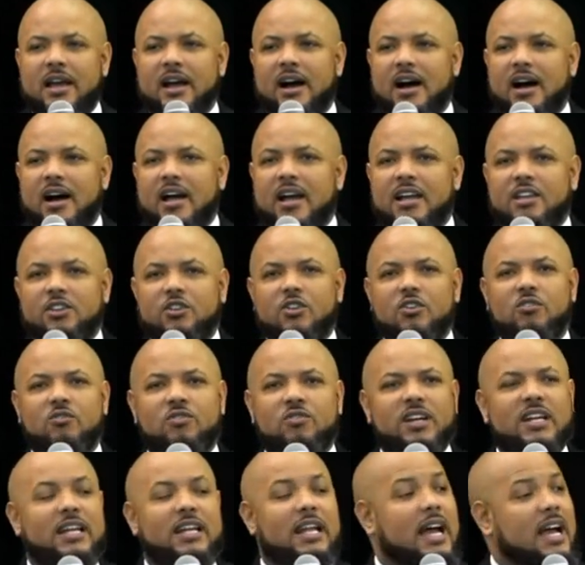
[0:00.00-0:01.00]
Uh, you'll
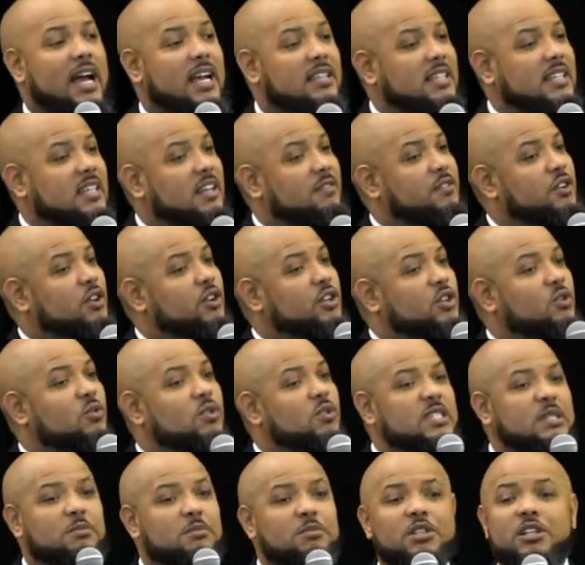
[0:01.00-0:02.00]
realize that if you're
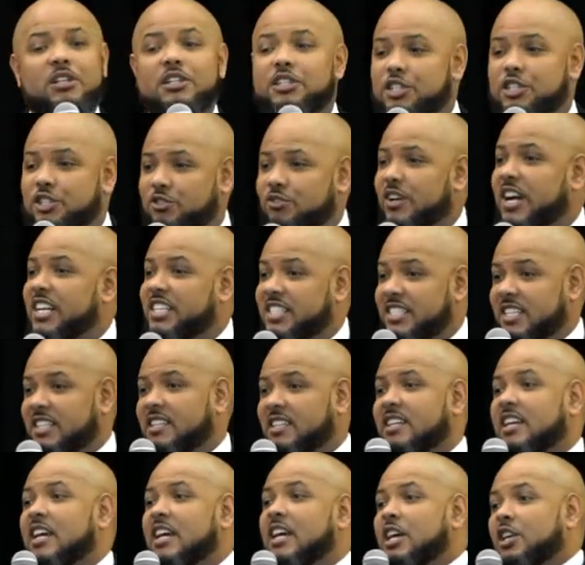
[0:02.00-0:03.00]
doing some good
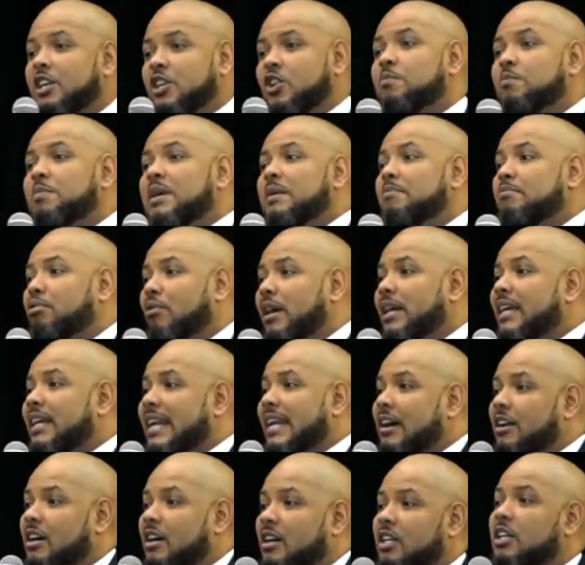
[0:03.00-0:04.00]
stretching, you'll be breaking
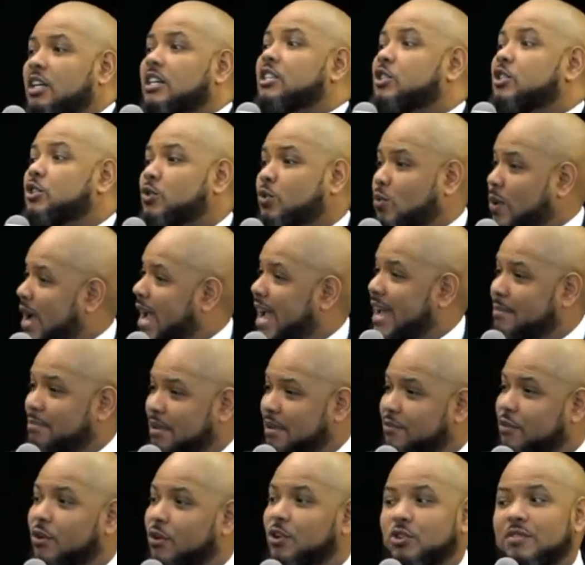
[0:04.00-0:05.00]
out a good sweat
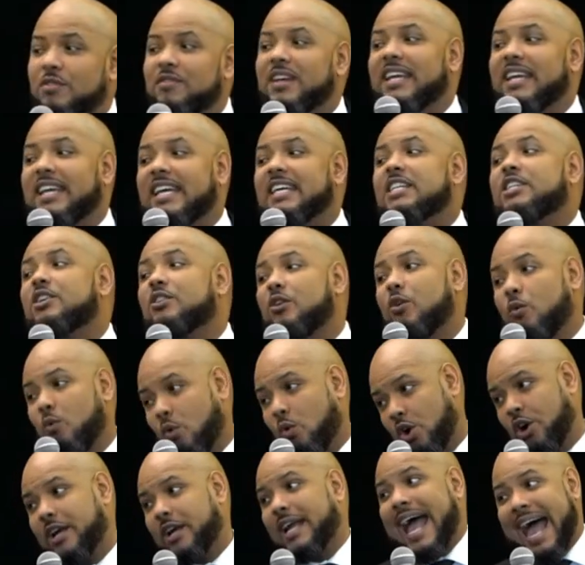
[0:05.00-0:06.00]
before you even get to the
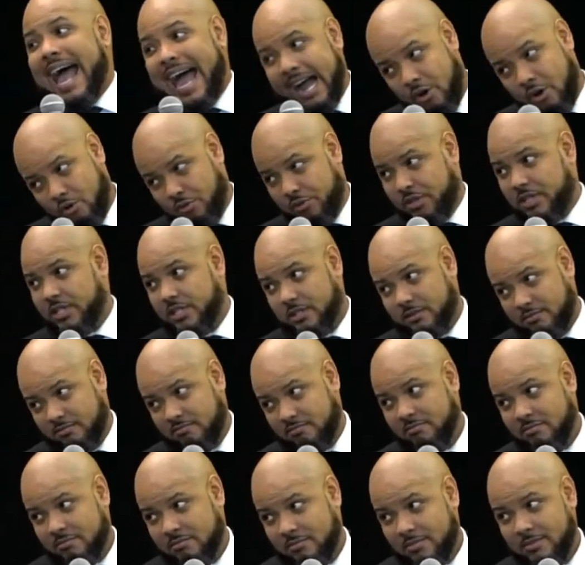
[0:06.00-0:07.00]
workout.
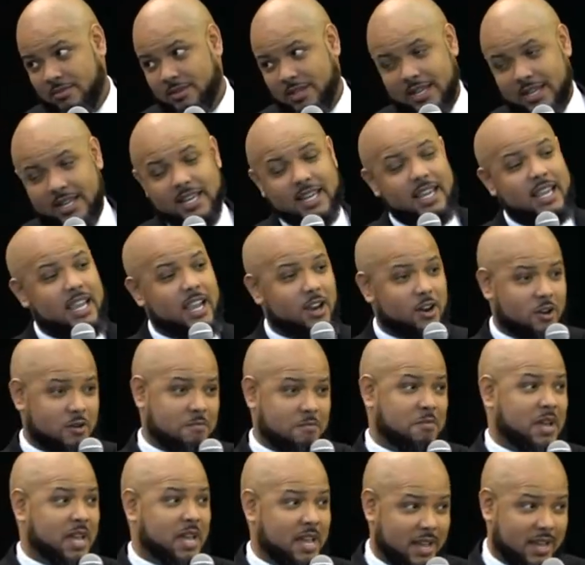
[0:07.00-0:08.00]
Hear
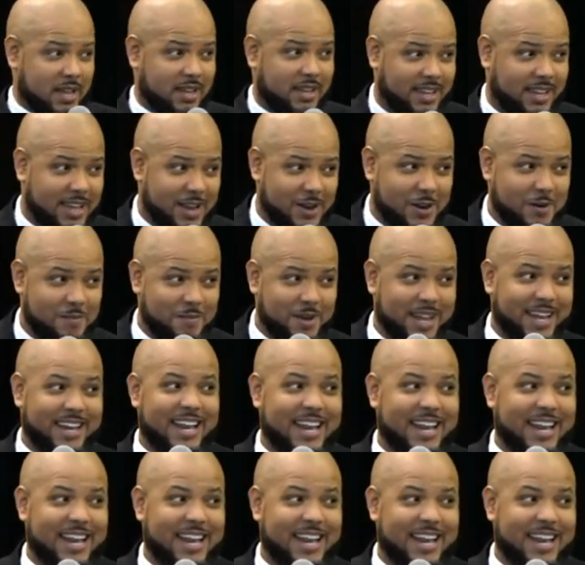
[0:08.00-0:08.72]
me, hear me.